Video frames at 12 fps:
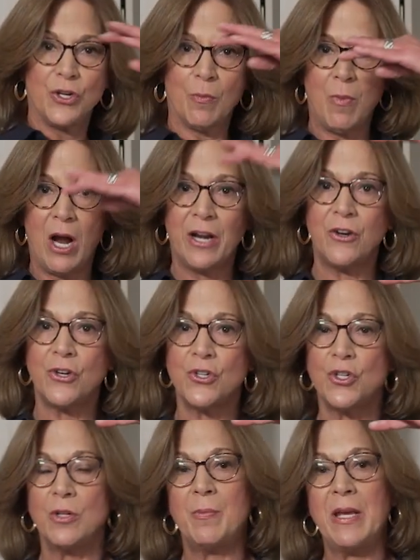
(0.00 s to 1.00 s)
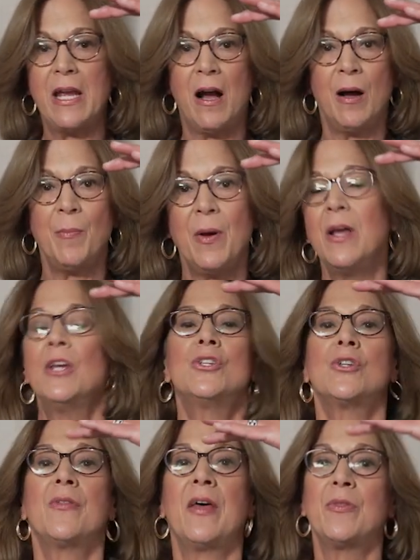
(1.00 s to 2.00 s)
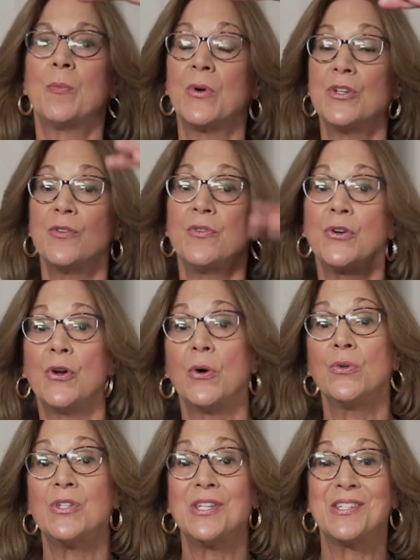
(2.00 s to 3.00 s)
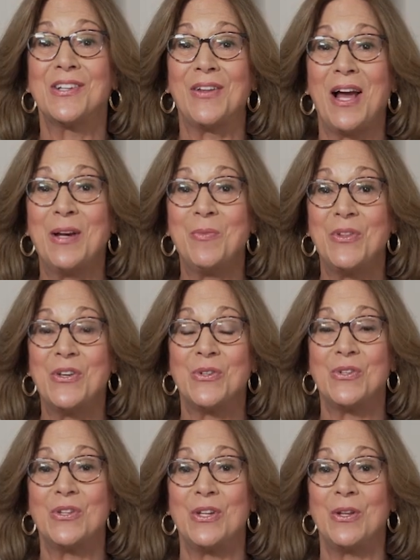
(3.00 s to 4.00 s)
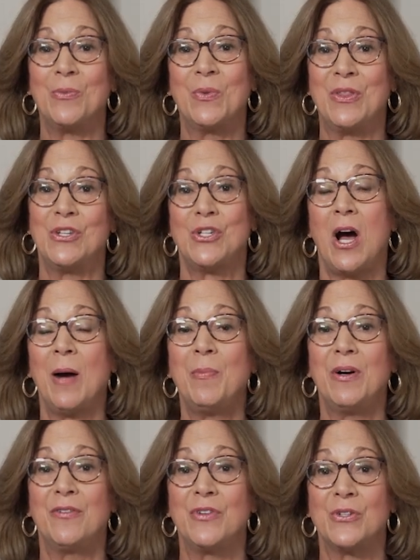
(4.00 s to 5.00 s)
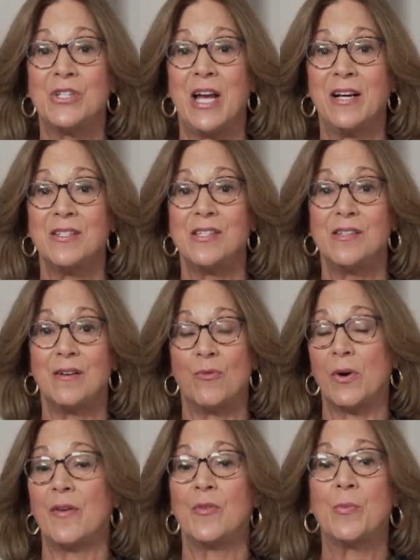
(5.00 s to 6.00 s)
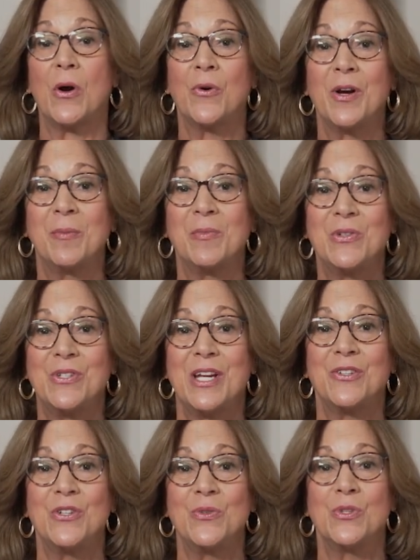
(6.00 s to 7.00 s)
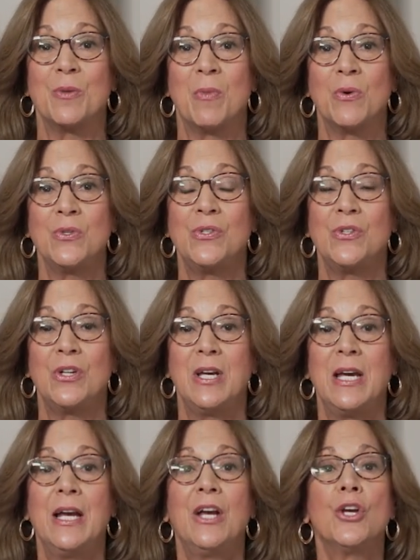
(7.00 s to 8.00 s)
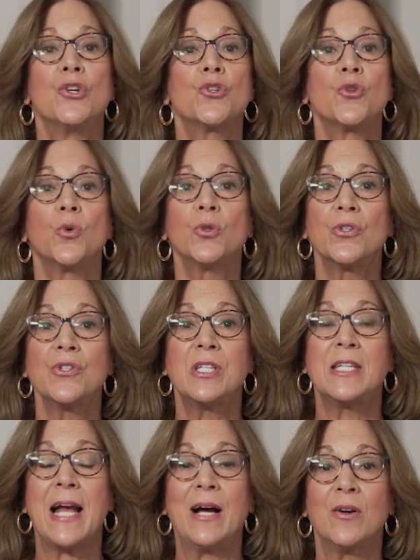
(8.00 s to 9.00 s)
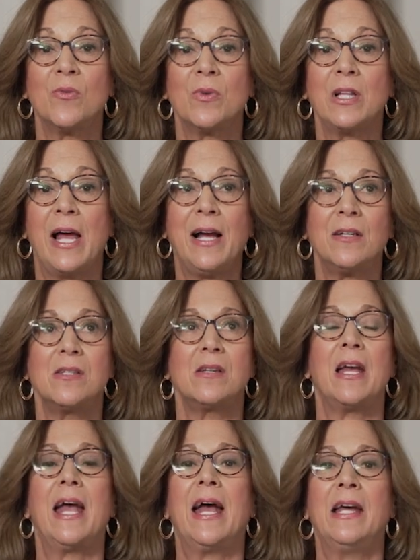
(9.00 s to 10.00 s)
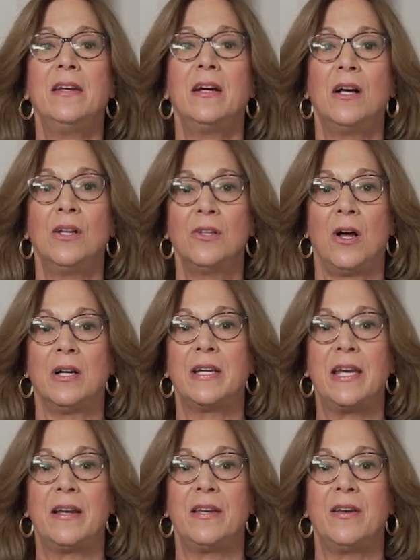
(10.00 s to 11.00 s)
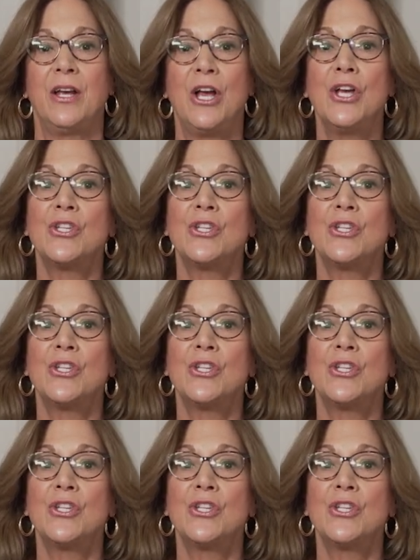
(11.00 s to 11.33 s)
Your monitor should be up so that the bridge of your nose is in line with the top of your text of whatever program you tend to use the most. Shoulders down and relaxed, head elongated.